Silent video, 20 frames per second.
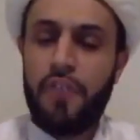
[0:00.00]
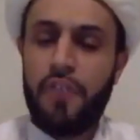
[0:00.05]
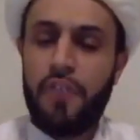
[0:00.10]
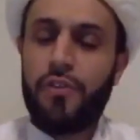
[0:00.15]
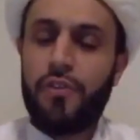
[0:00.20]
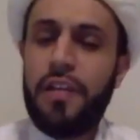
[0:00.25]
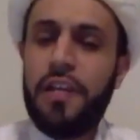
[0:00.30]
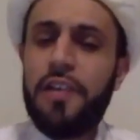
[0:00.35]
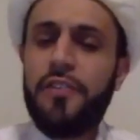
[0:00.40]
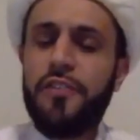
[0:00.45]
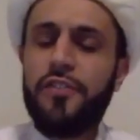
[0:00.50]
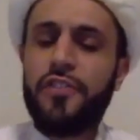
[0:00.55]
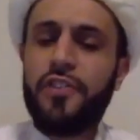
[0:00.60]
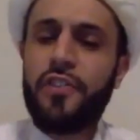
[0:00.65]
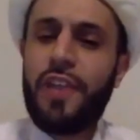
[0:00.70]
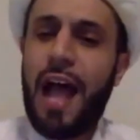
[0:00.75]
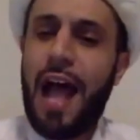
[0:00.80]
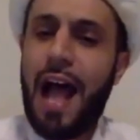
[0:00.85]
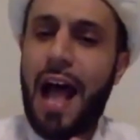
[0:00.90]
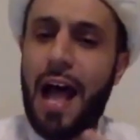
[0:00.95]
So these
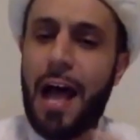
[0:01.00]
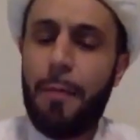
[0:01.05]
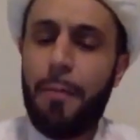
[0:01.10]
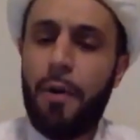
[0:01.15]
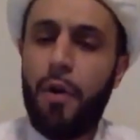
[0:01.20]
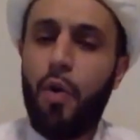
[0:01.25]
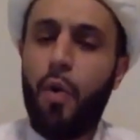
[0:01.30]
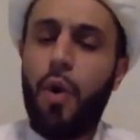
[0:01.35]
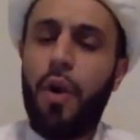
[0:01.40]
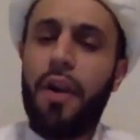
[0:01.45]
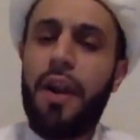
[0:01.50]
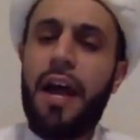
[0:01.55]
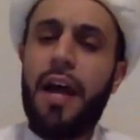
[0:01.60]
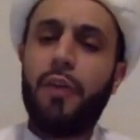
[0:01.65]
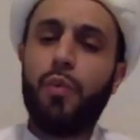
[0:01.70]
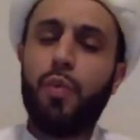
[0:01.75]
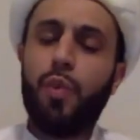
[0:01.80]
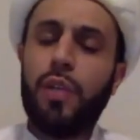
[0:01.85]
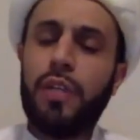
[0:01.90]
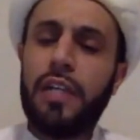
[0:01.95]
Sahaba who are
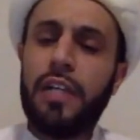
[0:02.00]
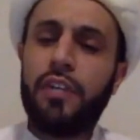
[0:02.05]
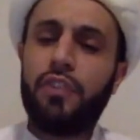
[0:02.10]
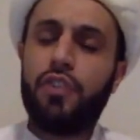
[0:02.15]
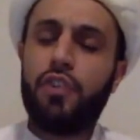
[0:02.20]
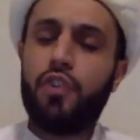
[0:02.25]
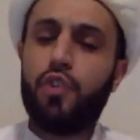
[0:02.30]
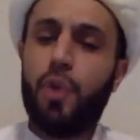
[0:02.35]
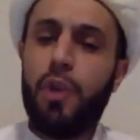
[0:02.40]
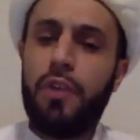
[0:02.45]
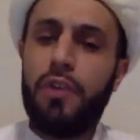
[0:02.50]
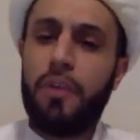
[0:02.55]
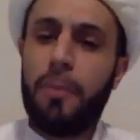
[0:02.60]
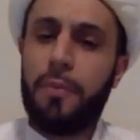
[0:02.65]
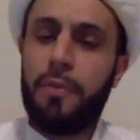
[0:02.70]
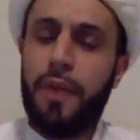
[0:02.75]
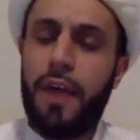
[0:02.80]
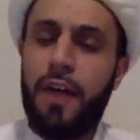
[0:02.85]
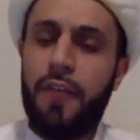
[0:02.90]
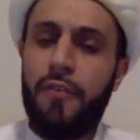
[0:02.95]
not willing to join
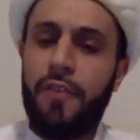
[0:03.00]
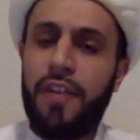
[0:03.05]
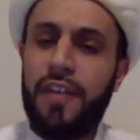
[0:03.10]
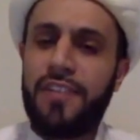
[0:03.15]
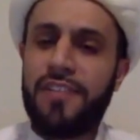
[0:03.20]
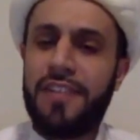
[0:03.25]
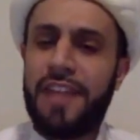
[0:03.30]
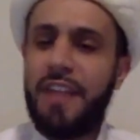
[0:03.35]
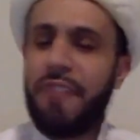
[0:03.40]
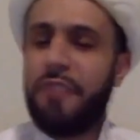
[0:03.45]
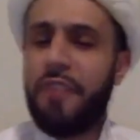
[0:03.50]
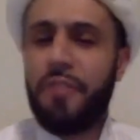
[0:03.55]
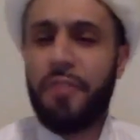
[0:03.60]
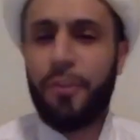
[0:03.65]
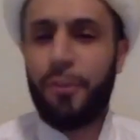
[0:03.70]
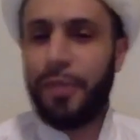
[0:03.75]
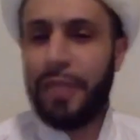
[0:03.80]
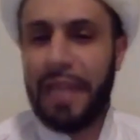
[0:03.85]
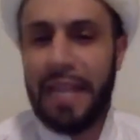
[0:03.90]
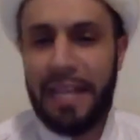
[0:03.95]
the Prophet, it's not
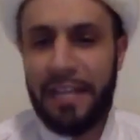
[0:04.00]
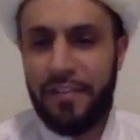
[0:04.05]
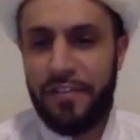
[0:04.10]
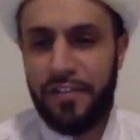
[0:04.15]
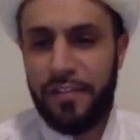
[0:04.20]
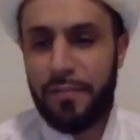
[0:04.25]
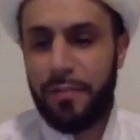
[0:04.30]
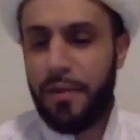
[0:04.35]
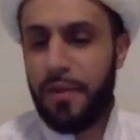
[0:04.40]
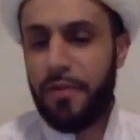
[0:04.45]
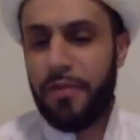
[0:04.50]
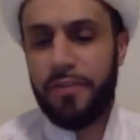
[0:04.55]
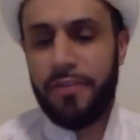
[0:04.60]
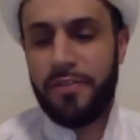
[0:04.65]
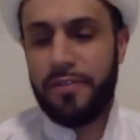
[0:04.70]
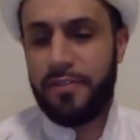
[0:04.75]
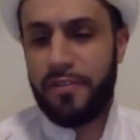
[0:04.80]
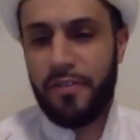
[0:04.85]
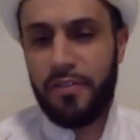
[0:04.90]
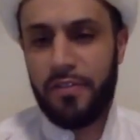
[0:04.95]
that they're lazy,
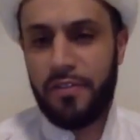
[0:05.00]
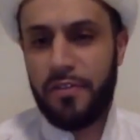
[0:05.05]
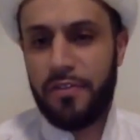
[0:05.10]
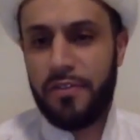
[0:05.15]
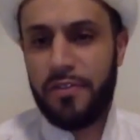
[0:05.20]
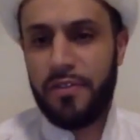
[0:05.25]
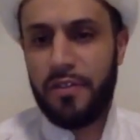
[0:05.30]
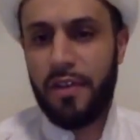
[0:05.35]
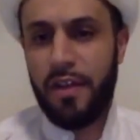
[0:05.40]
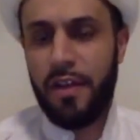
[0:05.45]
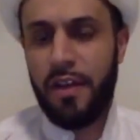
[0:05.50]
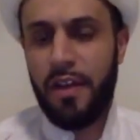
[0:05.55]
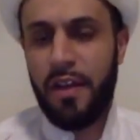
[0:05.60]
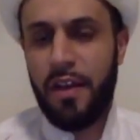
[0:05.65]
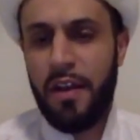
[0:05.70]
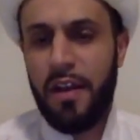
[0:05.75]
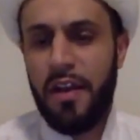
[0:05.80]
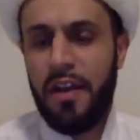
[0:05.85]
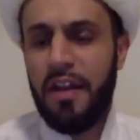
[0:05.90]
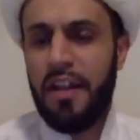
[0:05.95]
brothers and sisters.
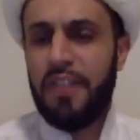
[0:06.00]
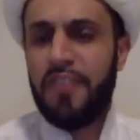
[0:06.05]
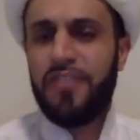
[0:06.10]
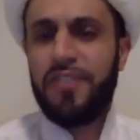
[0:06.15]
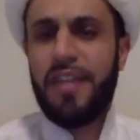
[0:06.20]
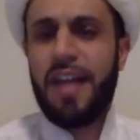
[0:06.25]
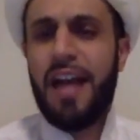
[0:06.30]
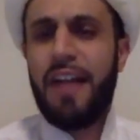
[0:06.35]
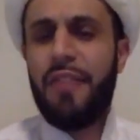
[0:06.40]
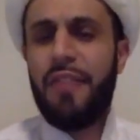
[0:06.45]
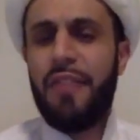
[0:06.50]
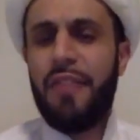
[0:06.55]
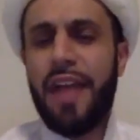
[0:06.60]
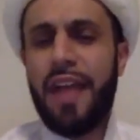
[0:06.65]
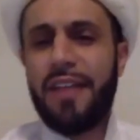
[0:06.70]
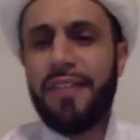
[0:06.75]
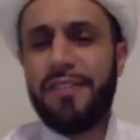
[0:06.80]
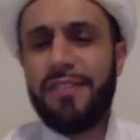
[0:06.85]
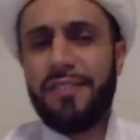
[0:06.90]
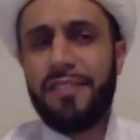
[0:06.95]
It's not
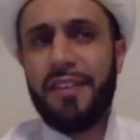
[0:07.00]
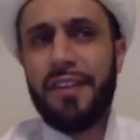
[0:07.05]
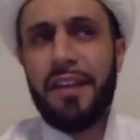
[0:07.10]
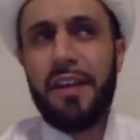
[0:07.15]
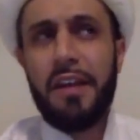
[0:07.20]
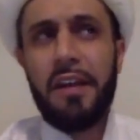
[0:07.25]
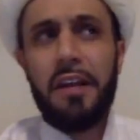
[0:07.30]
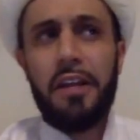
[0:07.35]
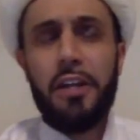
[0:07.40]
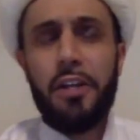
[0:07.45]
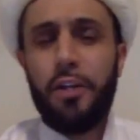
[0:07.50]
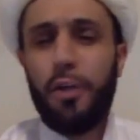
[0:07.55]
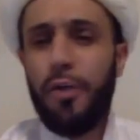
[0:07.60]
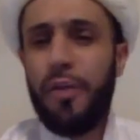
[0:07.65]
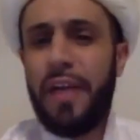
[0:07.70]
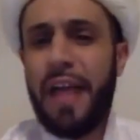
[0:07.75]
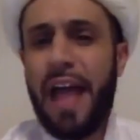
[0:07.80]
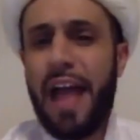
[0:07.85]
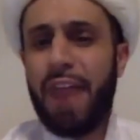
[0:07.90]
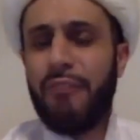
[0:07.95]
that, you
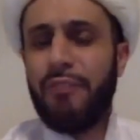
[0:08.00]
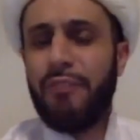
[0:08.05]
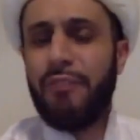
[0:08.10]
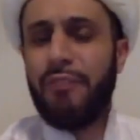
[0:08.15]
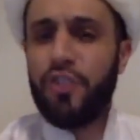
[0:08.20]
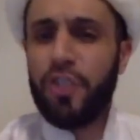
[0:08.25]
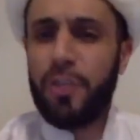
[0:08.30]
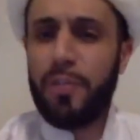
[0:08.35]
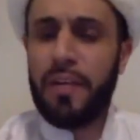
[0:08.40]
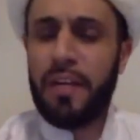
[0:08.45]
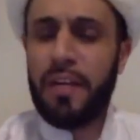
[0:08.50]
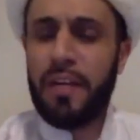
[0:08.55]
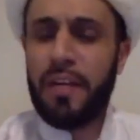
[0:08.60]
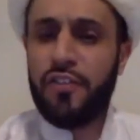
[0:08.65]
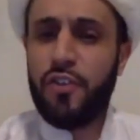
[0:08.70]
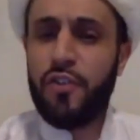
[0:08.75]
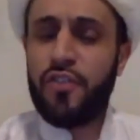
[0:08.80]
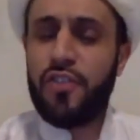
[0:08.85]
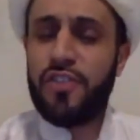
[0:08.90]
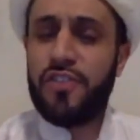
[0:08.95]
know, they have legitimate
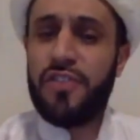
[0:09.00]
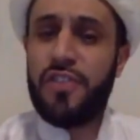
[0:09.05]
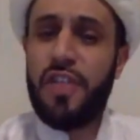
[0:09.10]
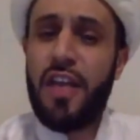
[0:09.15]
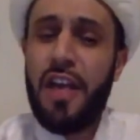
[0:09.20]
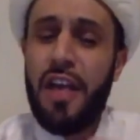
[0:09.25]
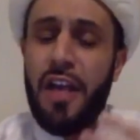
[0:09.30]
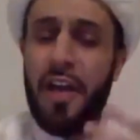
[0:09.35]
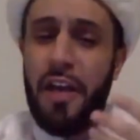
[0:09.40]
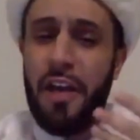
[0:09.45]
excuses.